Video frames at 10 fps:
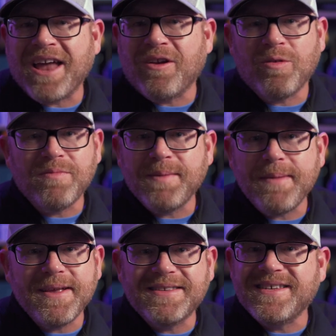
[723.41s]
I don't know,
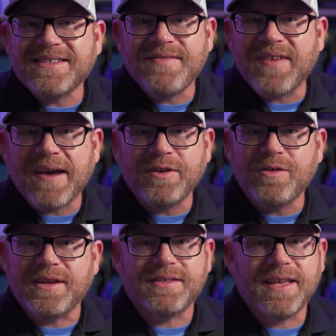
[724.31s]
maybe it's 65
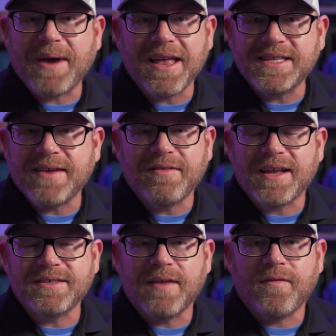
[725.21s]
degrees. The pilots have a
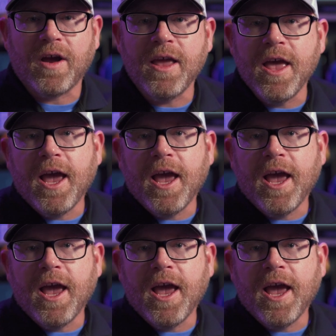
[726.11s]
lot of stuff on.